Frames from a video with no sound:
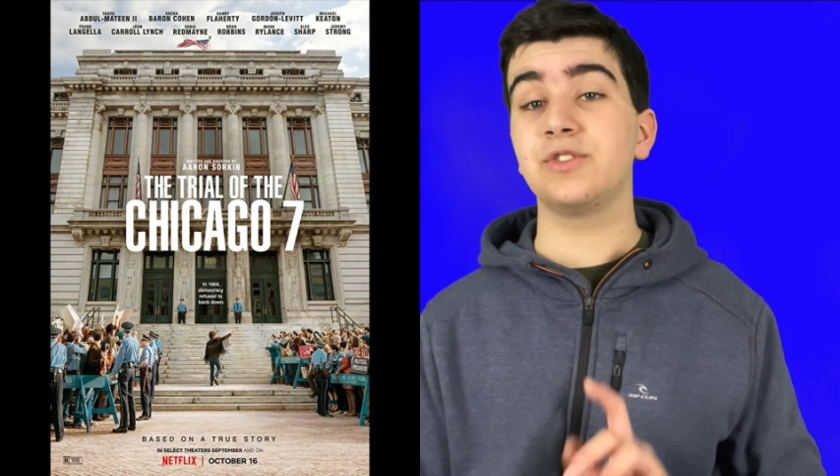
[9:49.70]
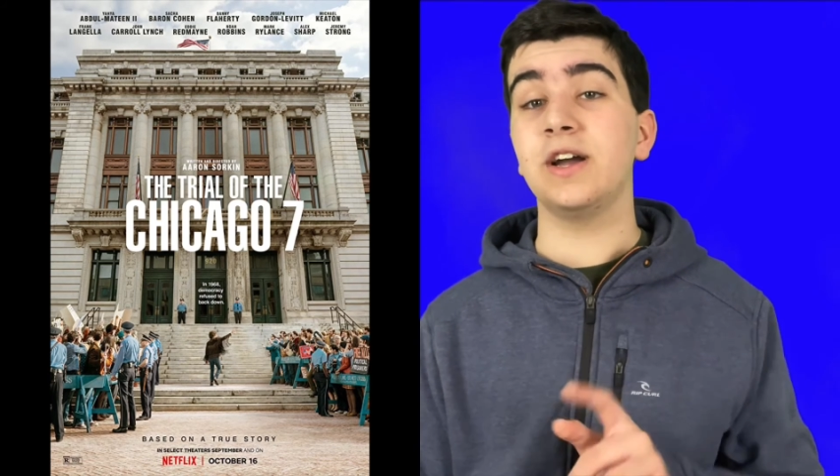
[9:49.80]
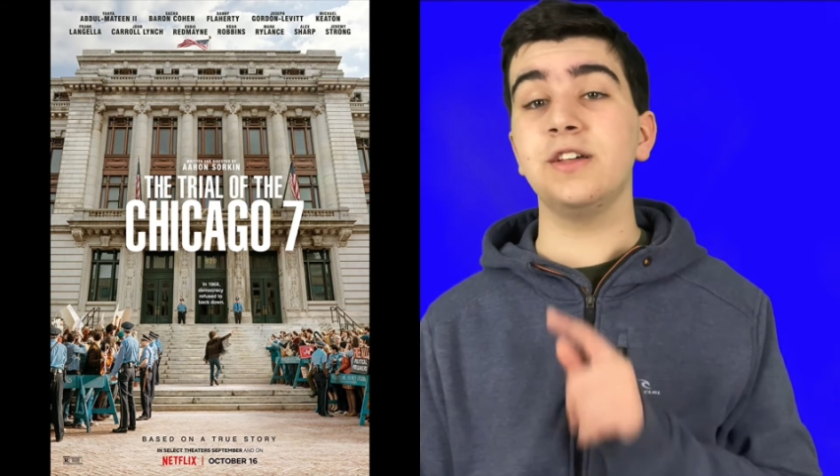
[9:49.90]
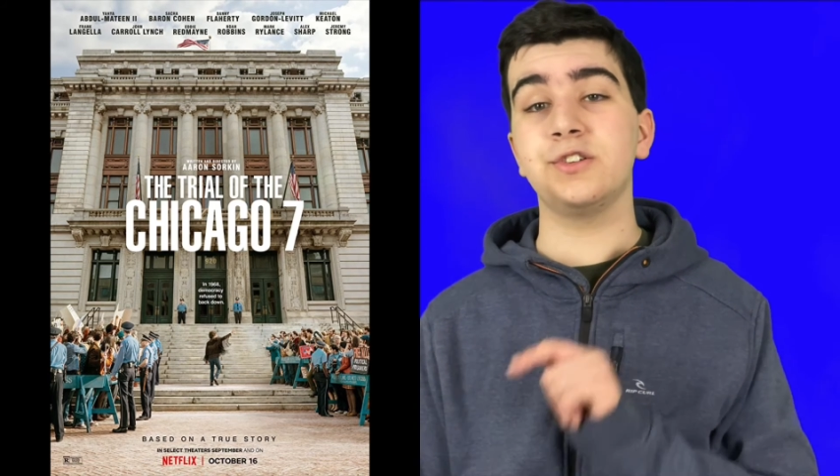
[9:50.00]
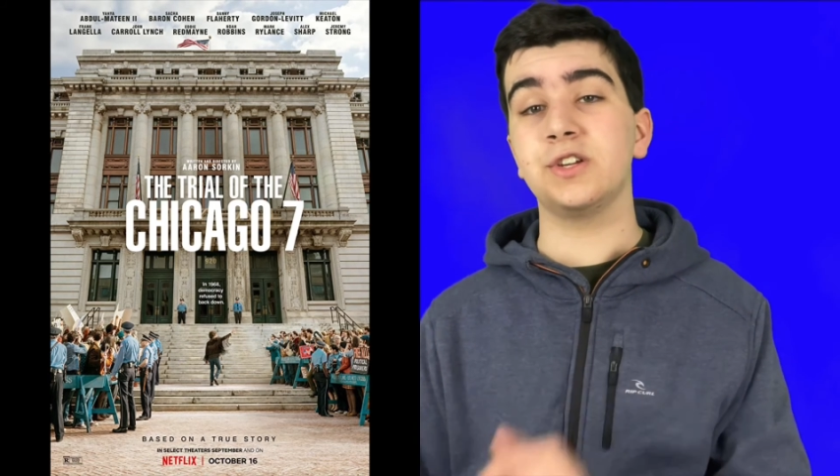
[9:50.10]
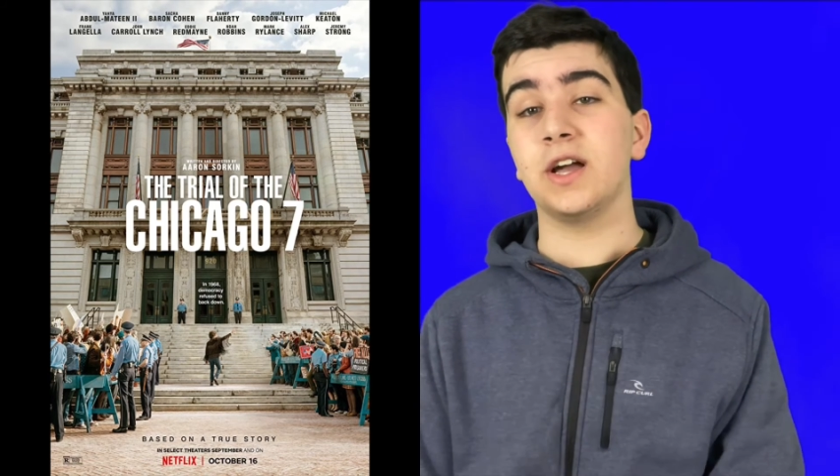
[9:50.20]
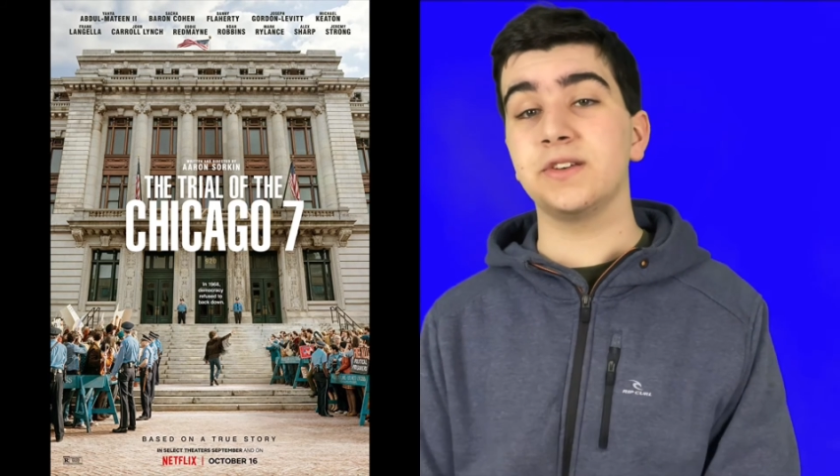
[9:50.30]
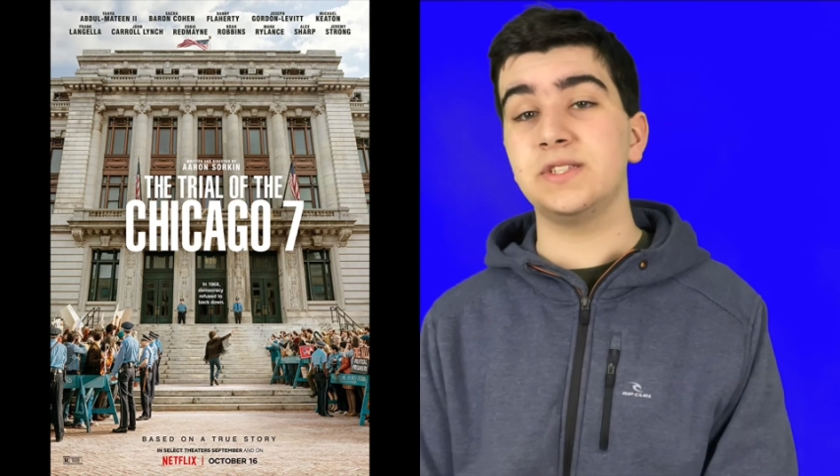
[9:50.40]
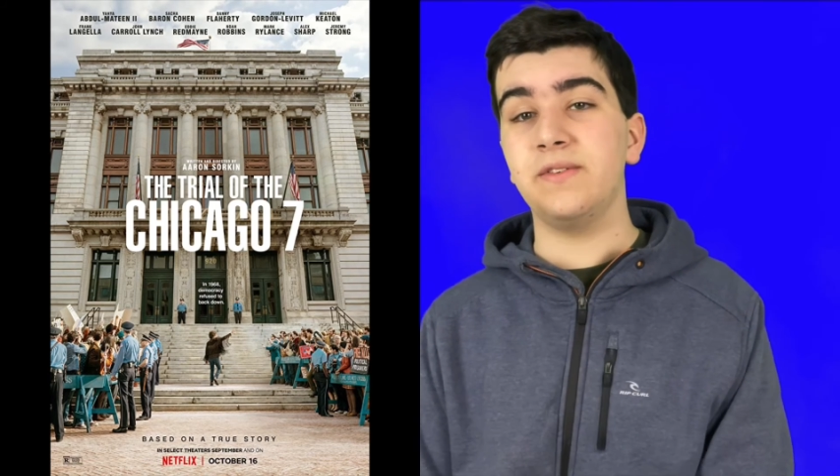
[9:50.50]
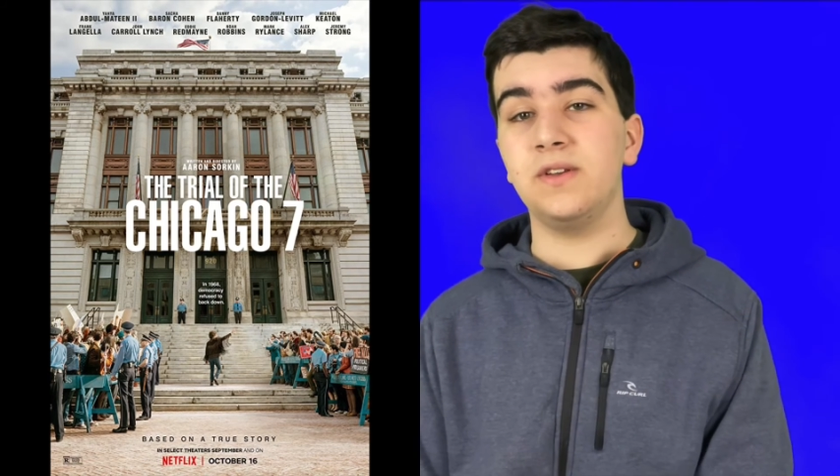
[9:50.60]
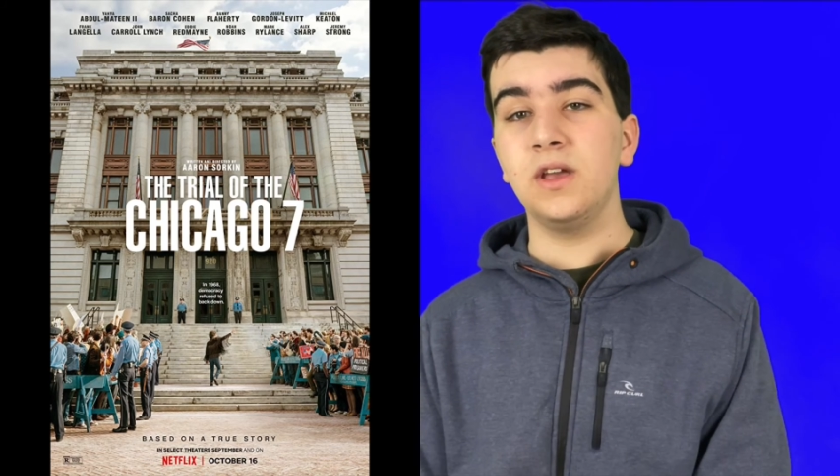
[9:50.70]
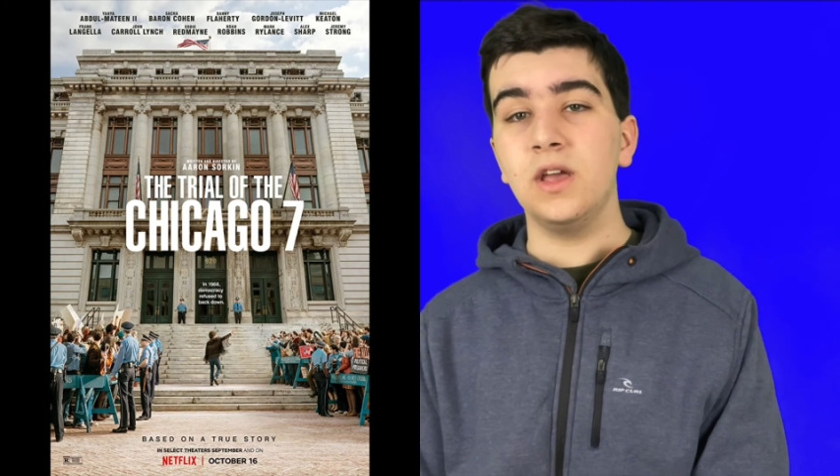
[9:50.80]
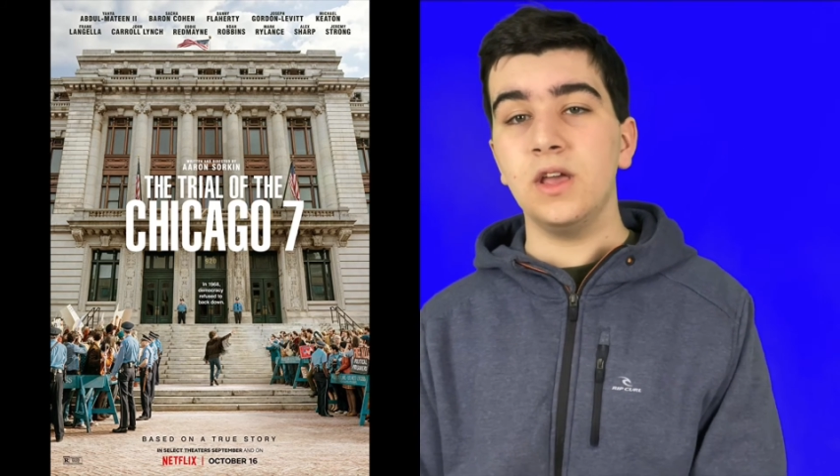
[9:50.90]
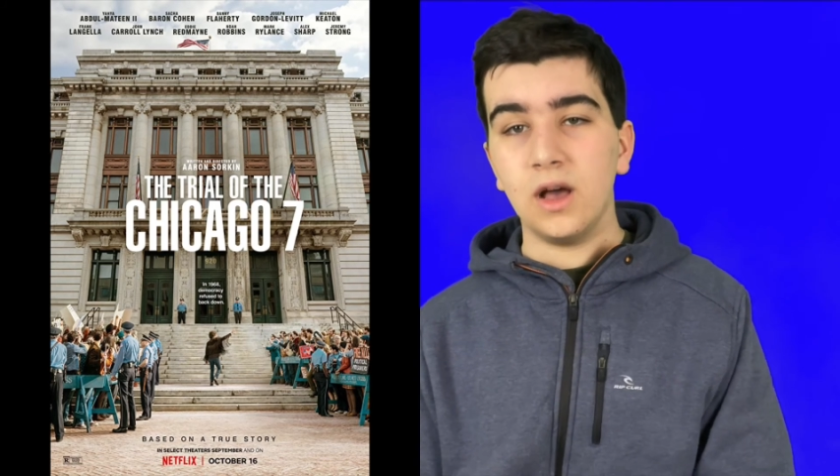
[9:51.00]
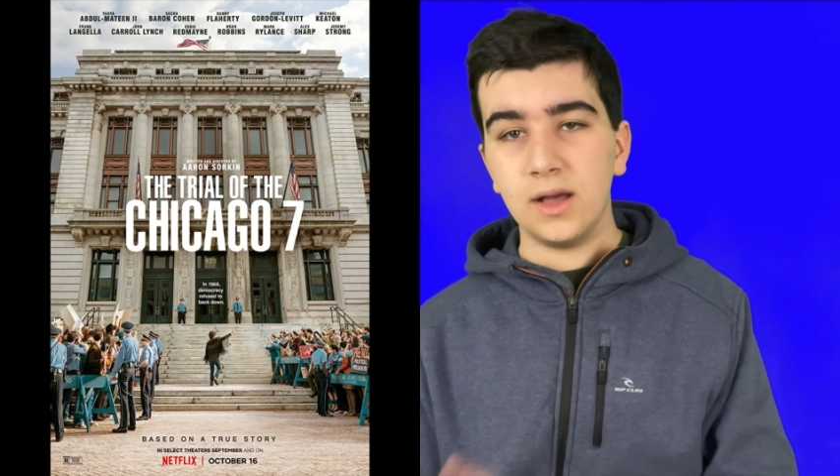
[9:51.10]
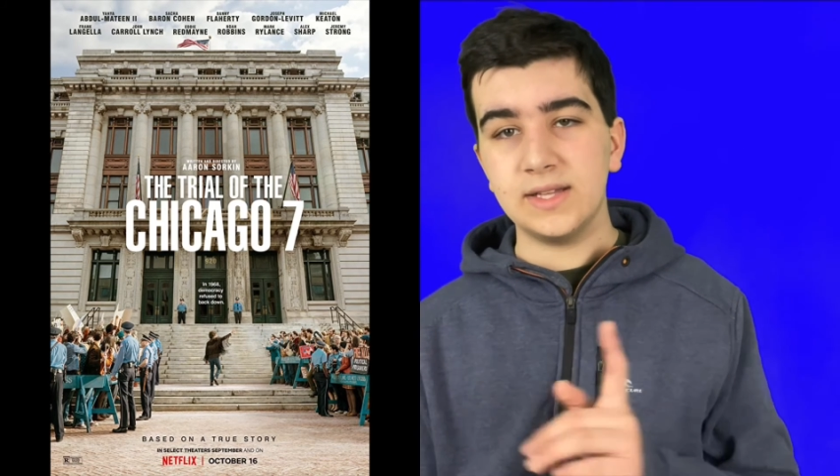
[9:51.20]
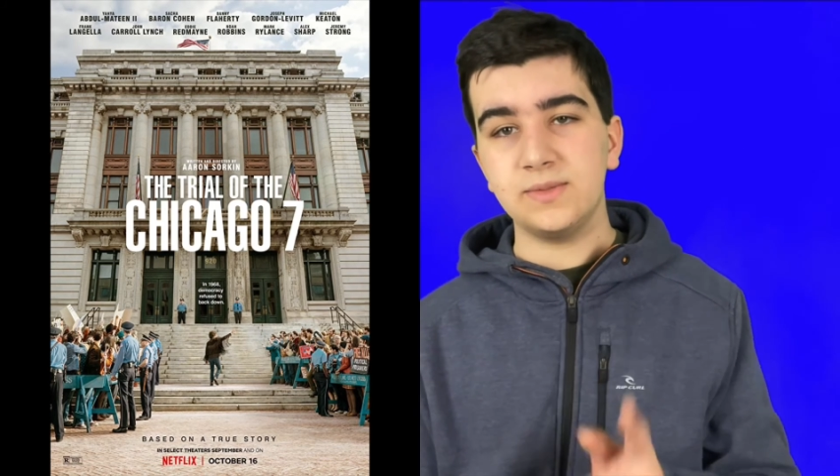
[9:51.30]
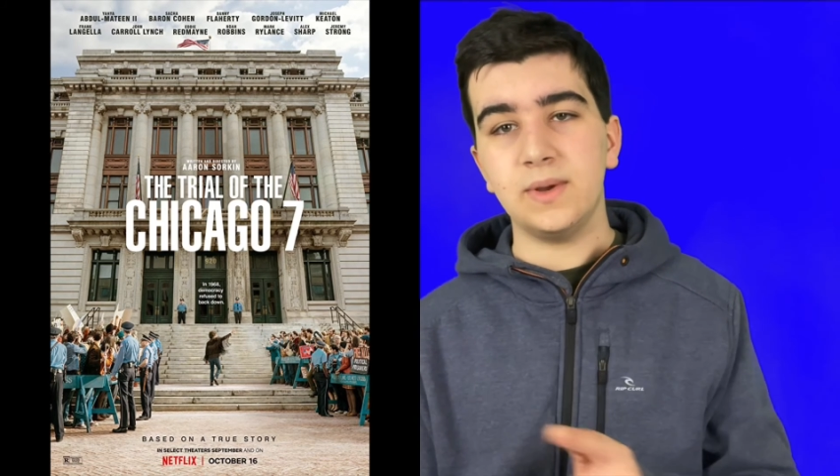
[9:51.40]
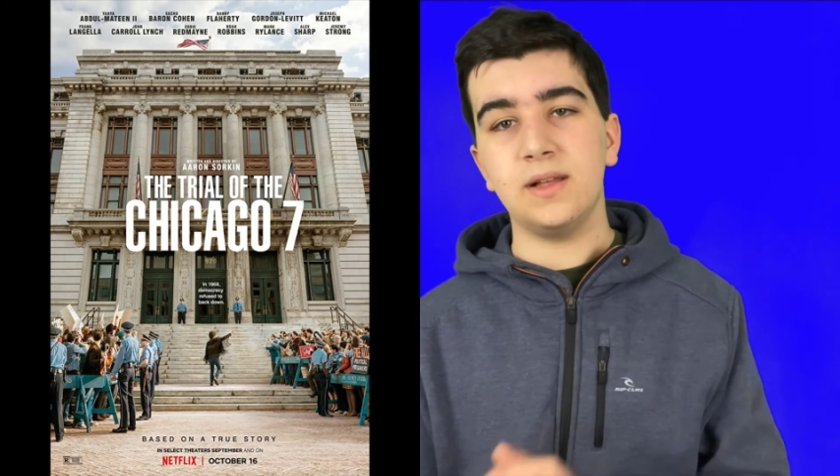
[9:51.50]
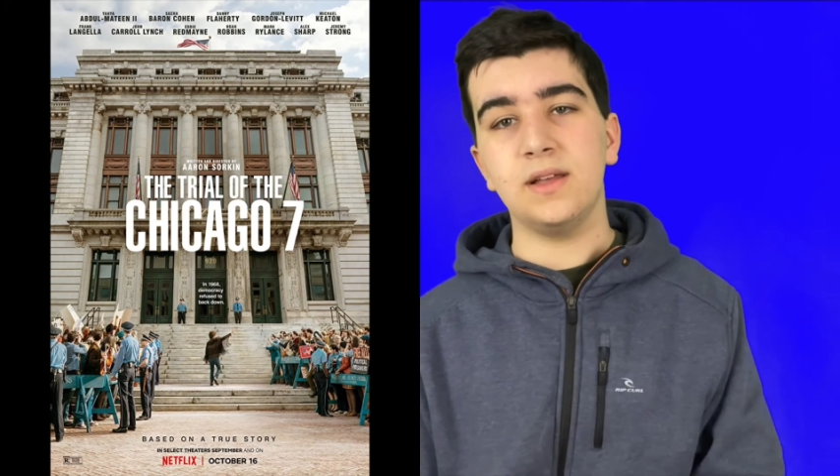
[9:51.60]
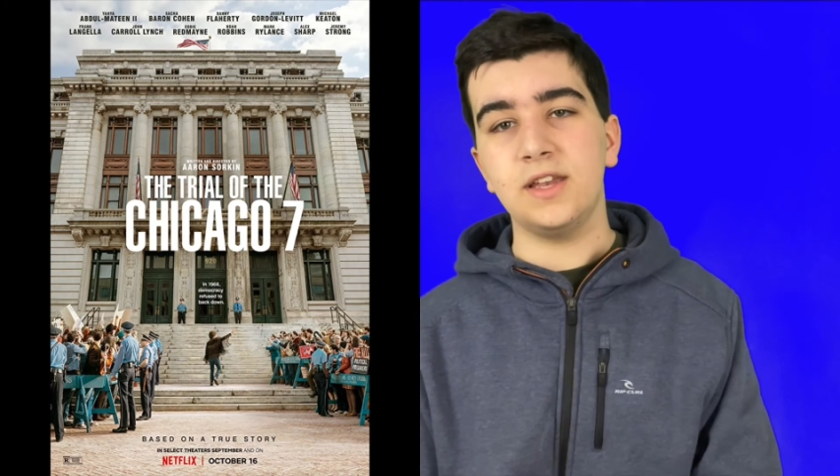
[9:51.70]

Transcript: Chicago 7 as well a